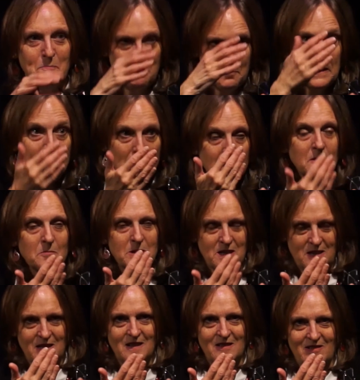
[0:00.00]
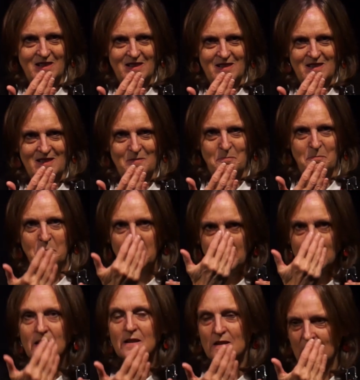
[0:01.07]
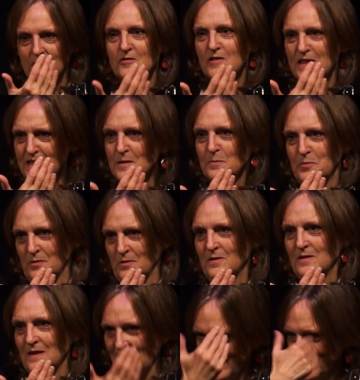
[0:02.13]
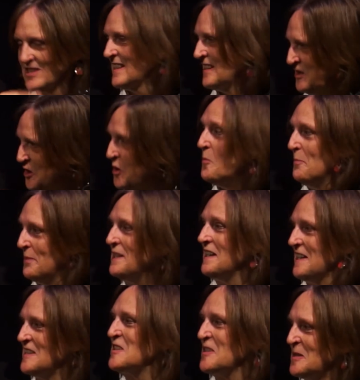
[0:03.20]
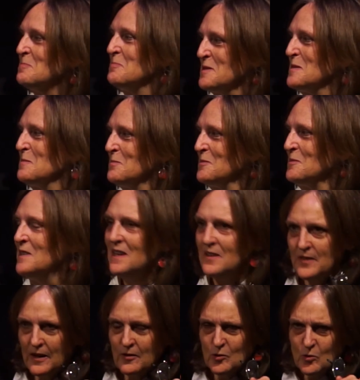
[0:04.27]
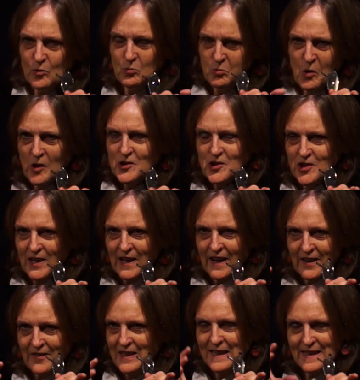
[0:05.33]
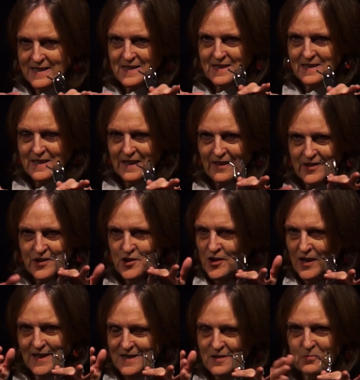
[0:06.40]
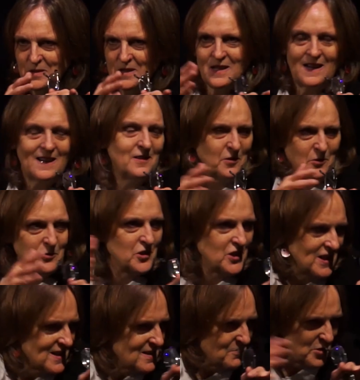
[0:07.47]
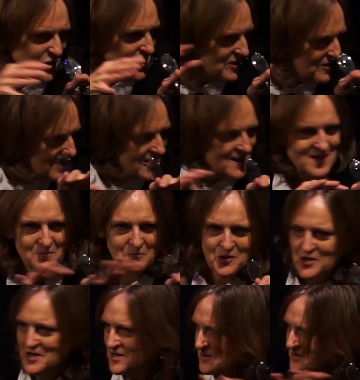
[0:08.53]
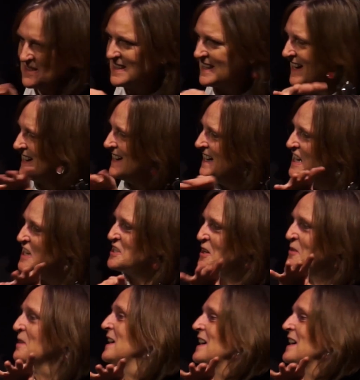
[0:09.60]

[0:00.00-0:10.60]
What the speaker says: being mysterious, being unreadable, actually not being interpretable. They're all watching her and listening to her and trying to work out who she is and what she thinks and what she's doing there. So